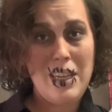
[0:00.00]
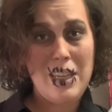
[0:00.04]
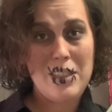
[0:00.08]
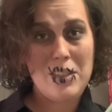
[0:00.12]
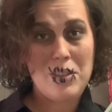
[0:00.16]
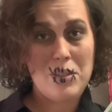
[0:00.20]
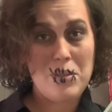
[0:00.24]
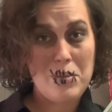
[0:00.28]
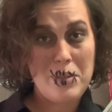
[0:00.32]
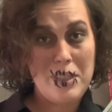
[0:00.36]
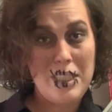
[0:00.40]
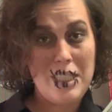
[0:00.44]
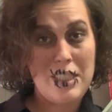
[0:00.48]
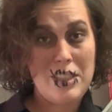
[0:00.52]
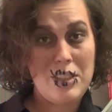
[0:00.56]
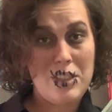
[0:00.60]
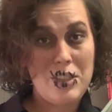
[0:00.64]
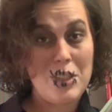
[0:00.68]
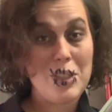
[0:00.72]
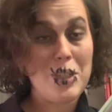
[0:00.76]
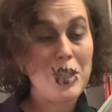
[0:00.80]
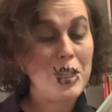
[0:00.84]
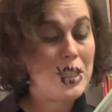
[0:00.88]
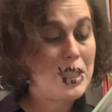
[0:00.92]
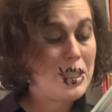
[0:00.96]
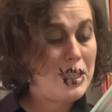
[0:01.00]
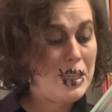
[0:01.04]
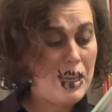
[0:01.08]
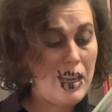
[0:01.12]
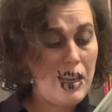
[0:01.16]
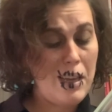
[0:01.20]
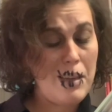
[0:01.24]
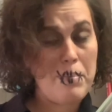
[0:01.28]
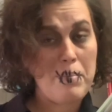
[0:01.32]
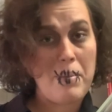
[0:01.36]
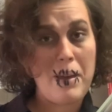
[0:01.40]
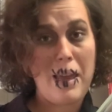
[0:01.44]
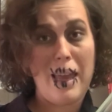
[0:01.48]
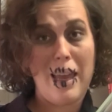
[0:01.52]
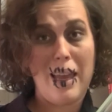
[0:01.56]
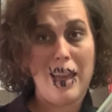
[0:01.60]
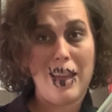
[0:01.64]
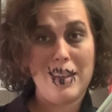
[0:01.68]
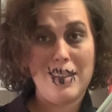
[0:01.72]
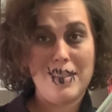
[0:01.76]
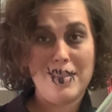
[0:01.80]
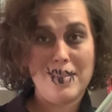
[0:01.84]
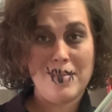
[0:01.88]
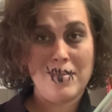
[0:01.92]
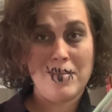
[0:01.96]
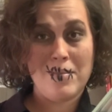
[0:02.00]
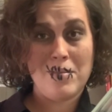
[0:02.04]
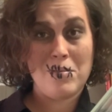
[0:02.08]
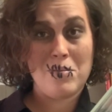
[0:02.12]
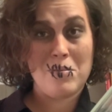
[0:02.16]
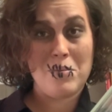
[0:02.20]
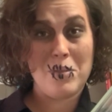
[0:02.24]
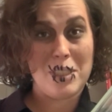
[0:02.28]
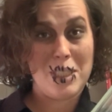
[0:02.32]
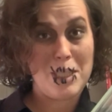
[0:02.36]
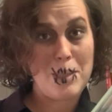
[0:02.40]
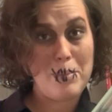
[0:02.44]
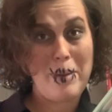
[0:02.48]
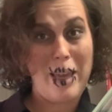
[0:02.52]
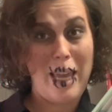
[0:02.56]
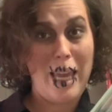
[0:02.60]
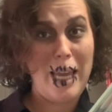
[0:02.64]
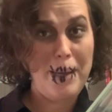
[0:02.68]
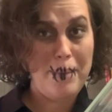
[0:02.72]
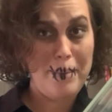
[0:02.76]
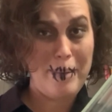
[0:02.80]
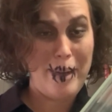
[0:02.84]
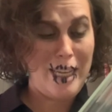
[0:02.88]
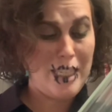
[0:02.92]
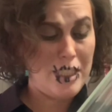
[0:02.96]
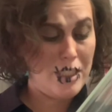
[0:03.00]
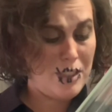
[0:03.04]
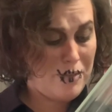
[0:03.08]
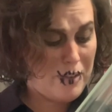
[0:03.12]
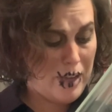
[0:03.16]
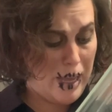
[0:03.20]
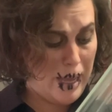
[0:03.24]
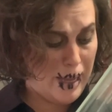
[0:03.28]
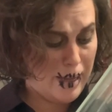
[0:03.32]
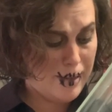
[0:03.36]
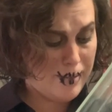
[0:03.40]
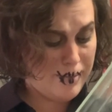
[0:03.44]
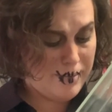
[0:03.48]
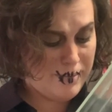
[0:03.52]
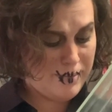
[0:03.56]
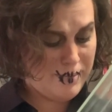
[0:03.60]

and grease your cake pan with some hangman's fat.